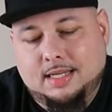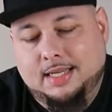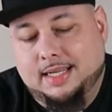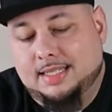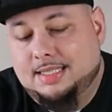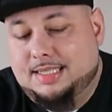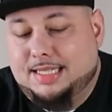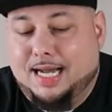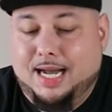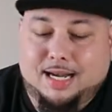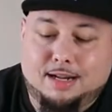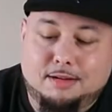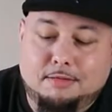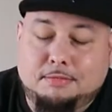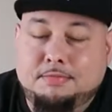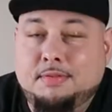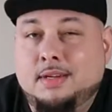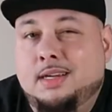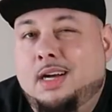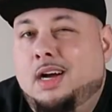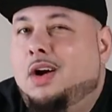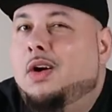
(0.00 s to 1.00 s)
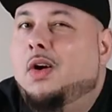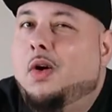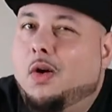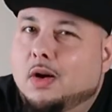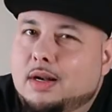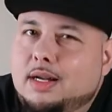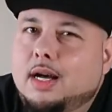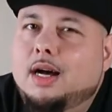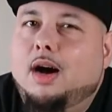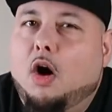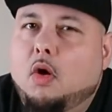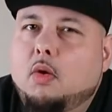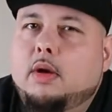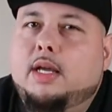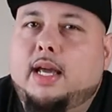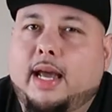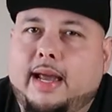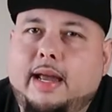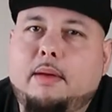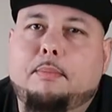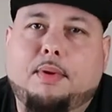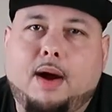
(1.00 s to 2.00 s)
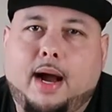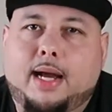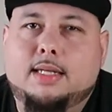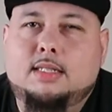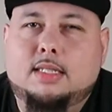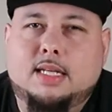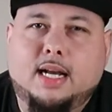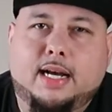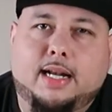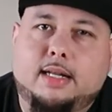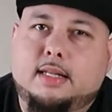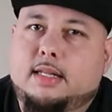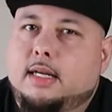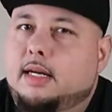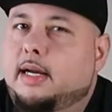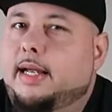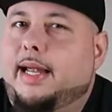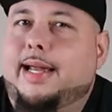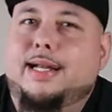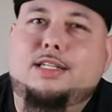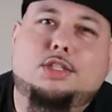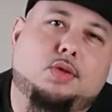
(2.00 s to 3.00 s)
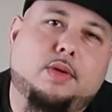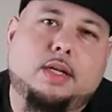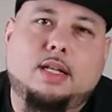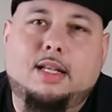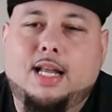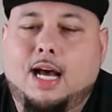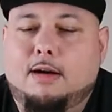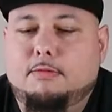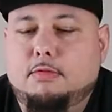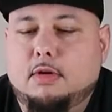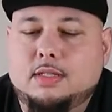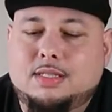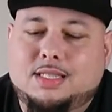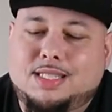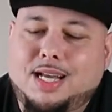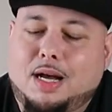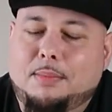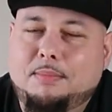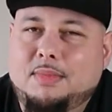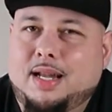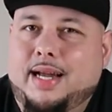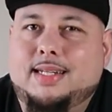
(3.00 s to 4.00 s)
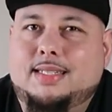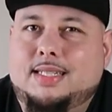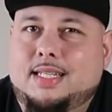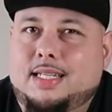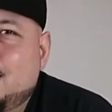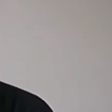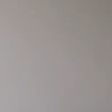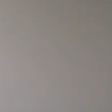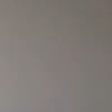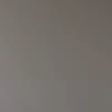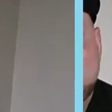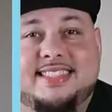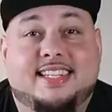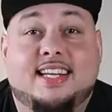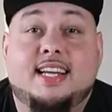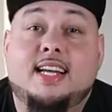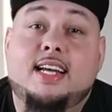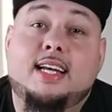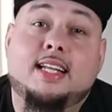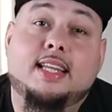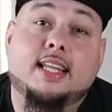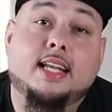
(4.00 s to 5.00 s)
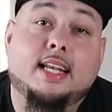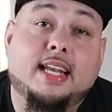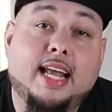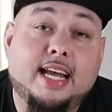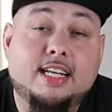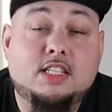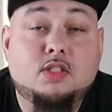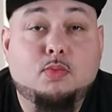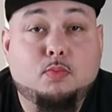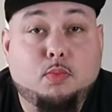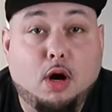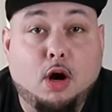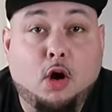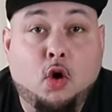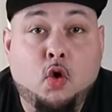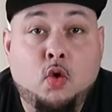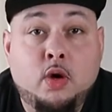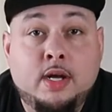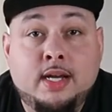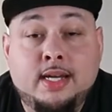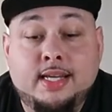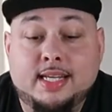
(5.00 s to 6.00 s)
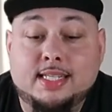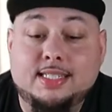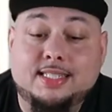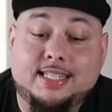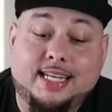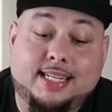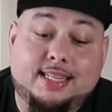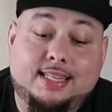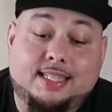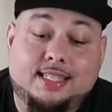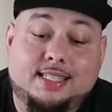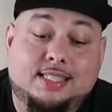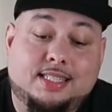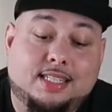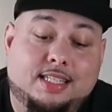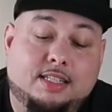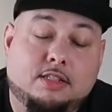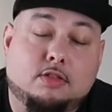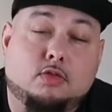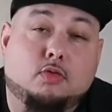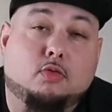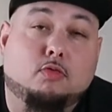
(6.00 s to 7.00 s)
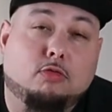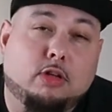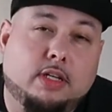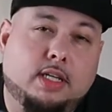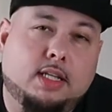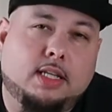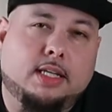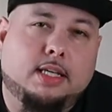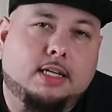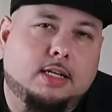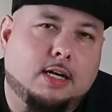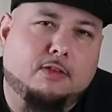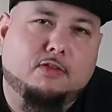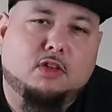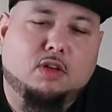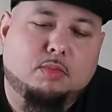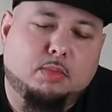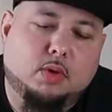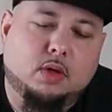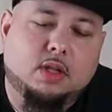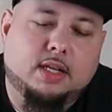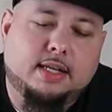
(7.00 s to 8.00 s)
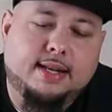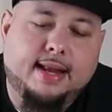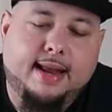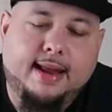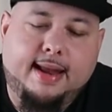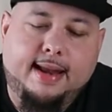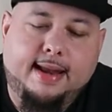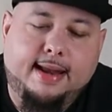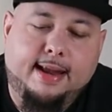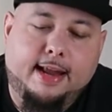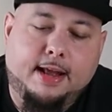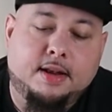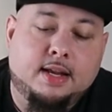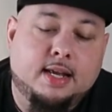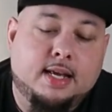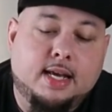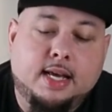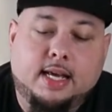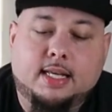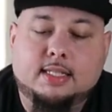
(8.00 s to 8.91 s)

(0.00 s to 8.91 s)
It's kind of on the okay price, kind of the entry level or something like this. The next pro is that this is really comfortable in the hand.